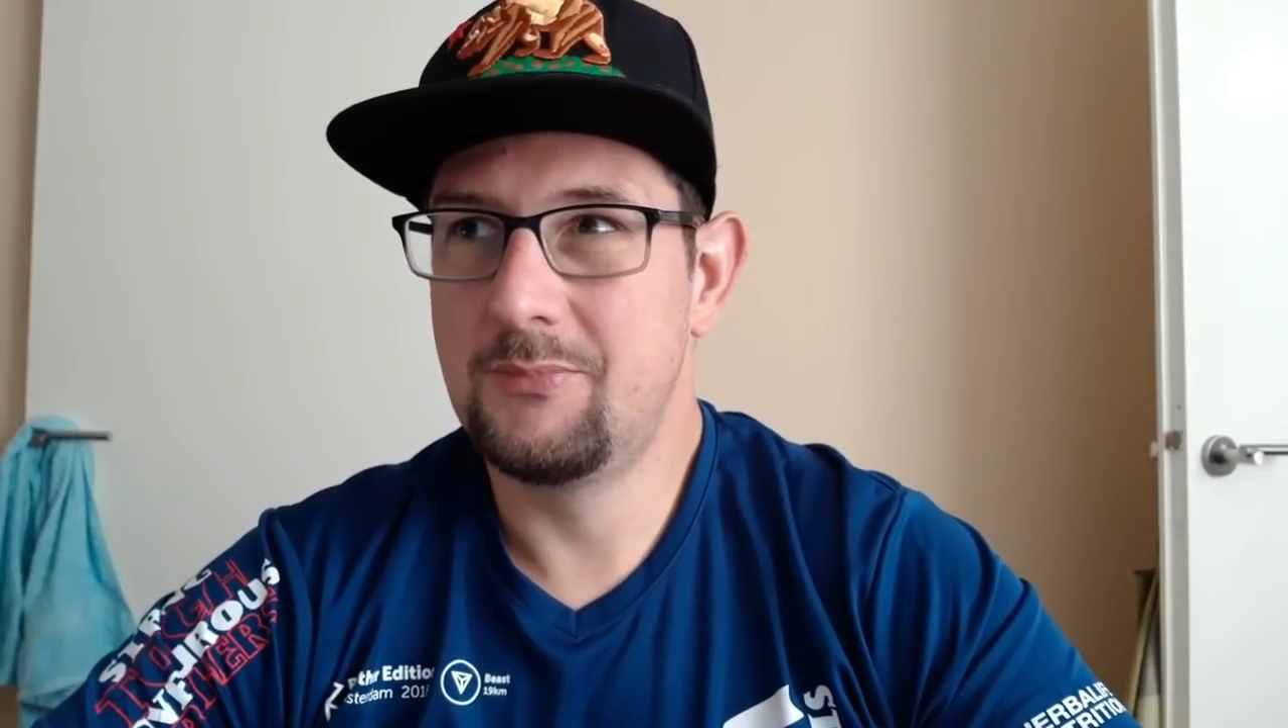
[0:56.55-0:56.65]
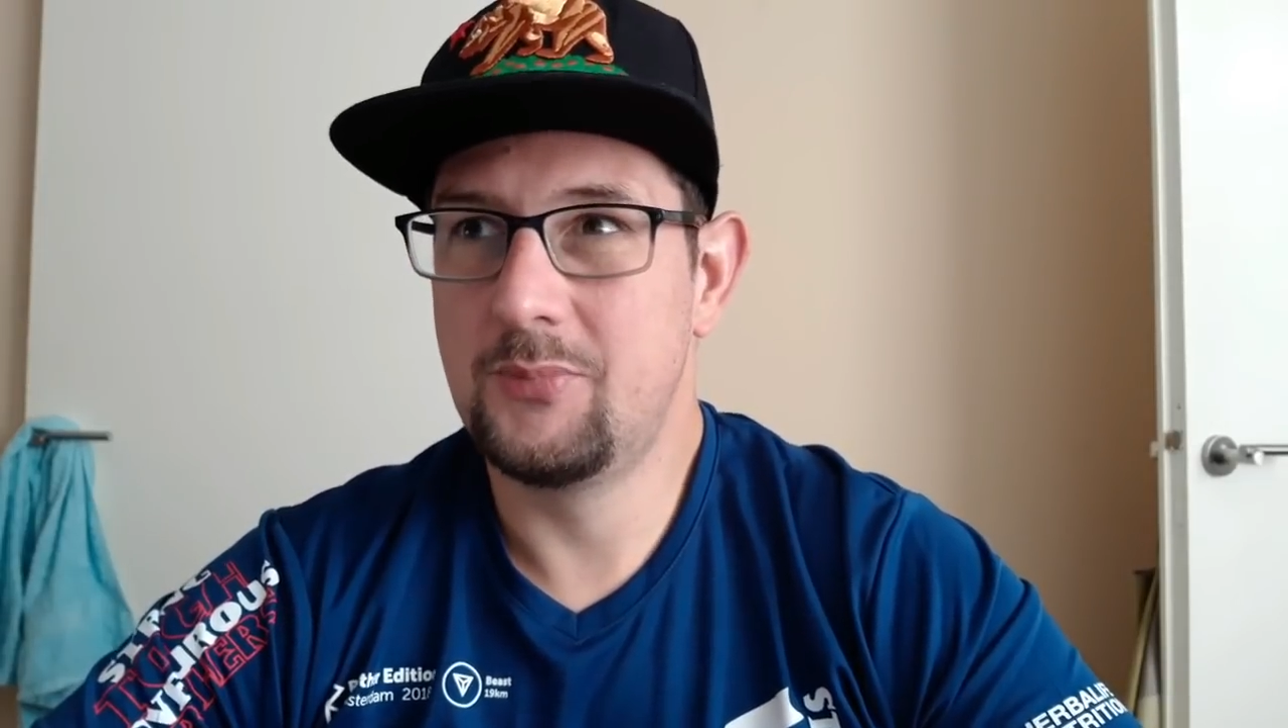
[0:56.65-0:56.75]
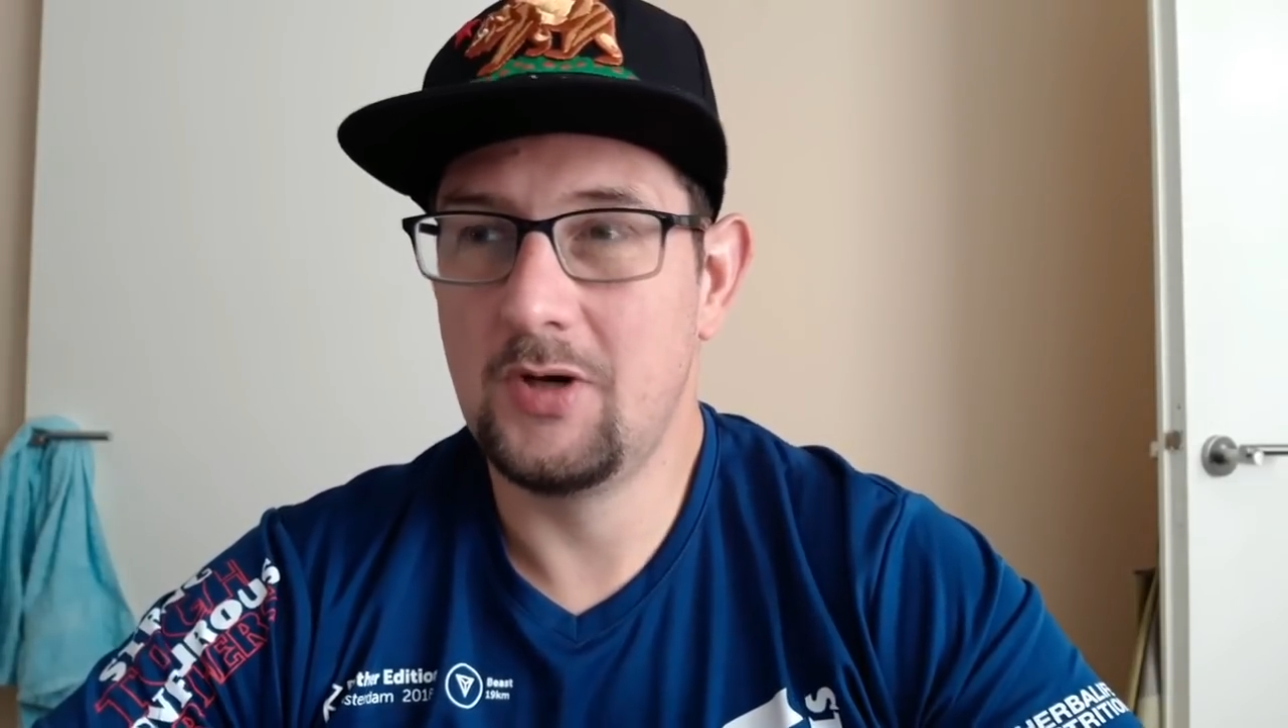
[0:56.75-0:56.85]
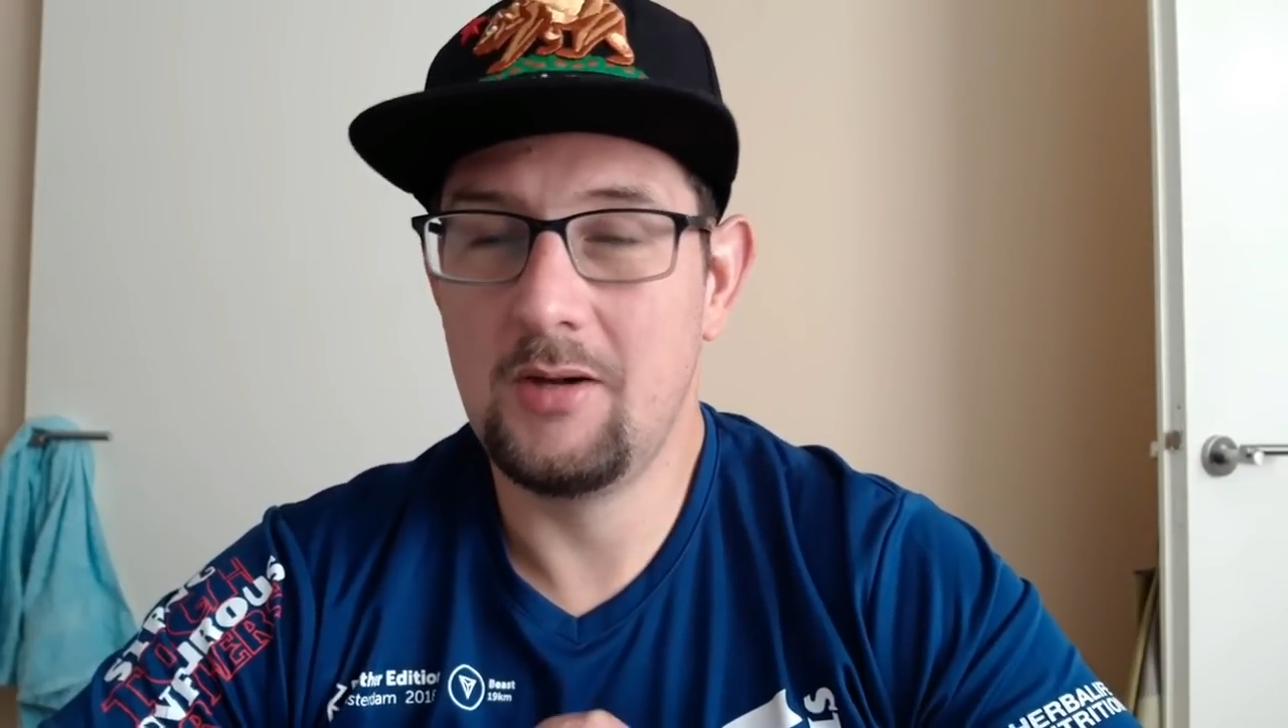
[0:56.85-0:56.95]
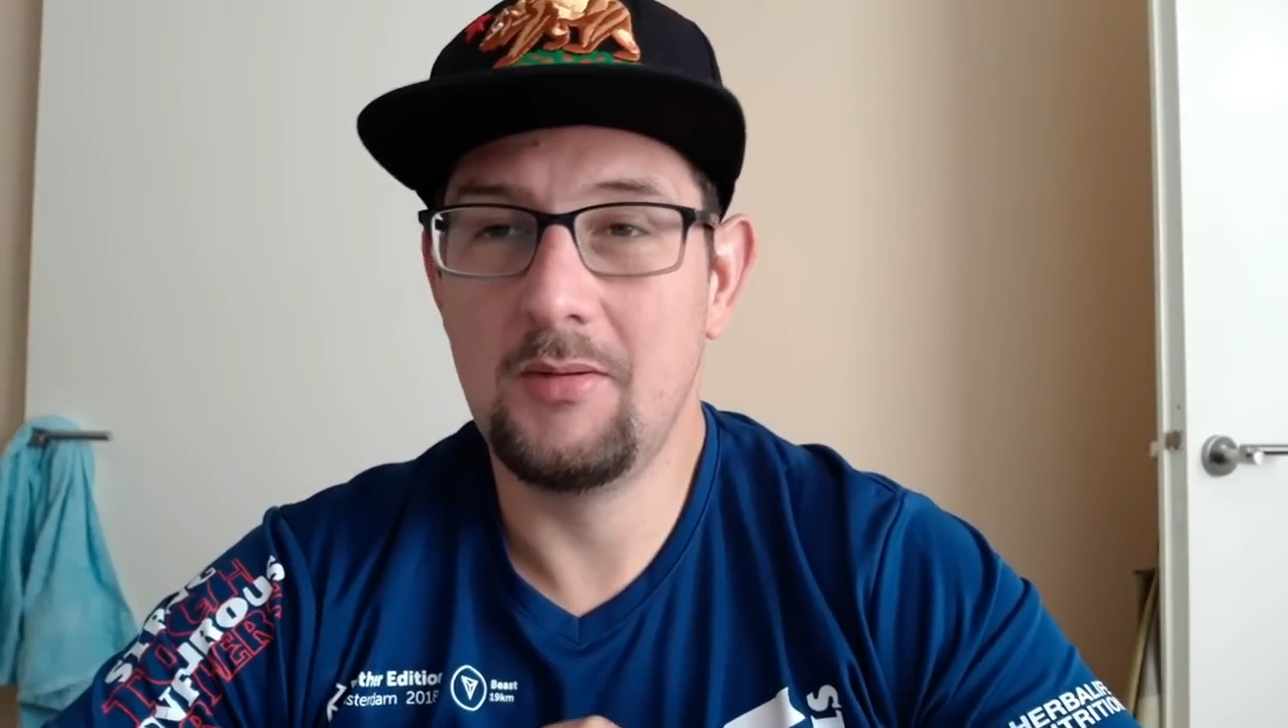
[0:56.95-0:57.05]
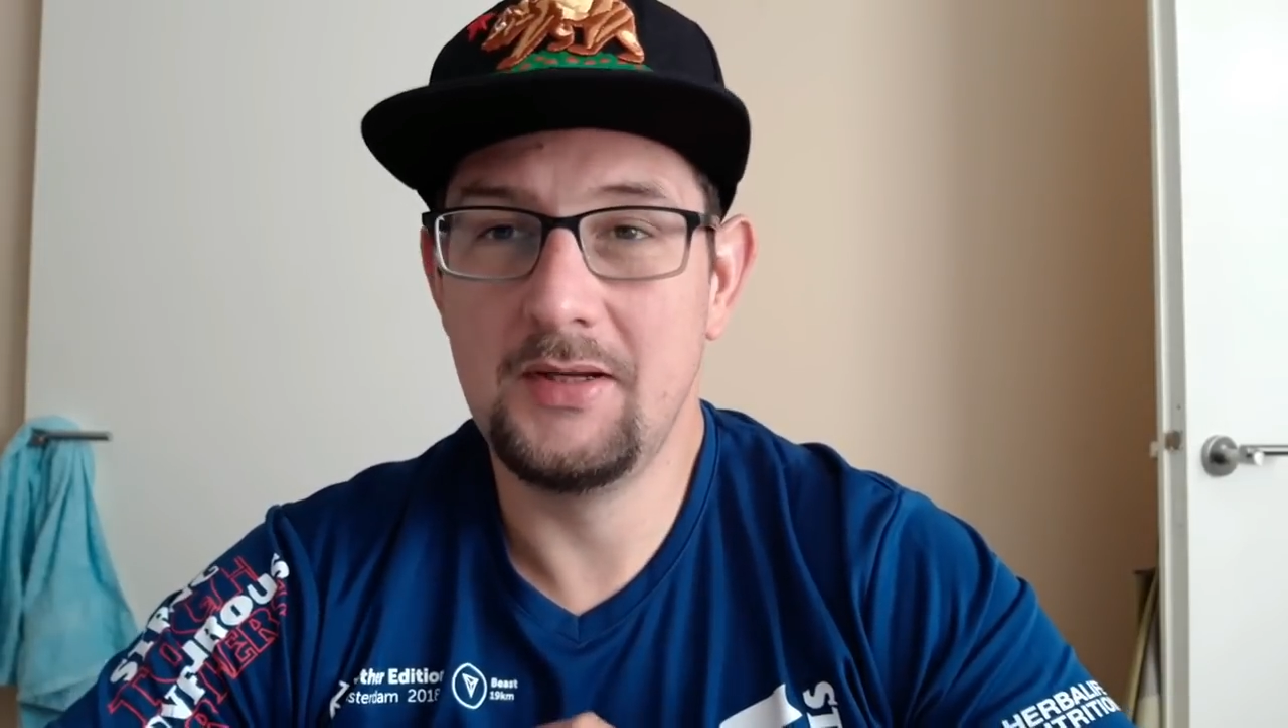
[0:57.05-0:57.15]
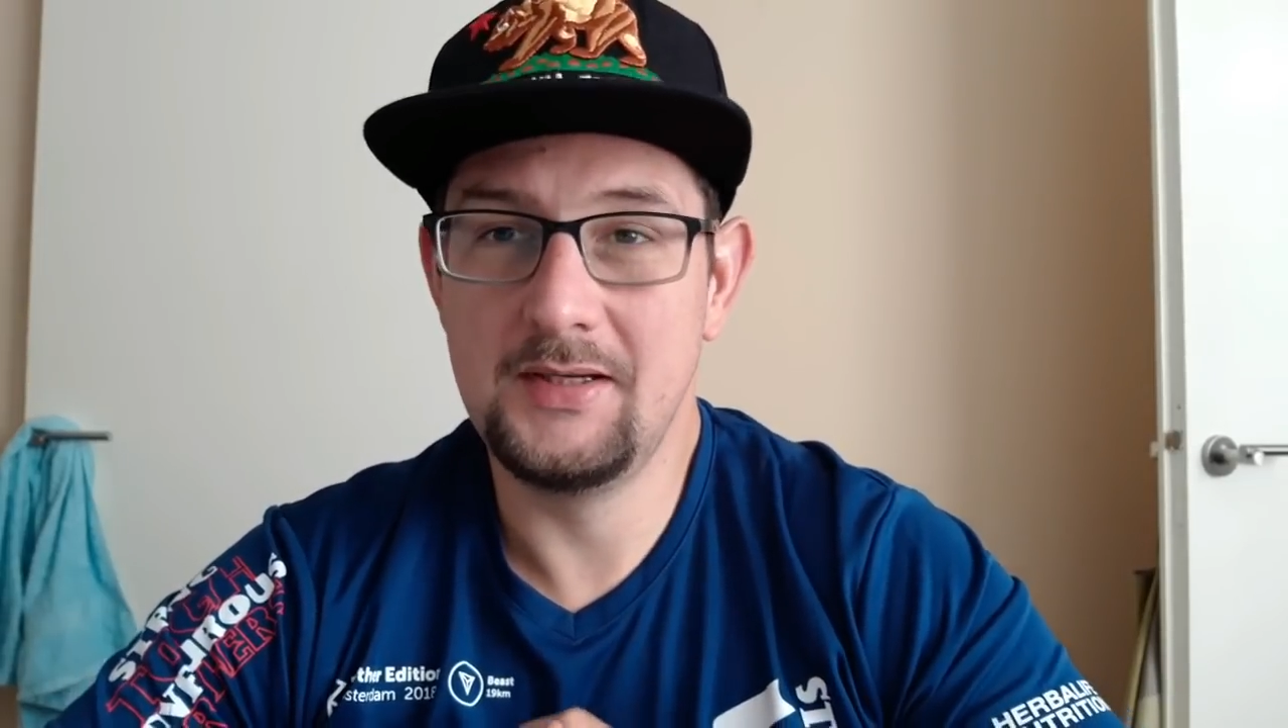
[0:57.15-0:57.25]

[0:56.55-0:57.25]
probably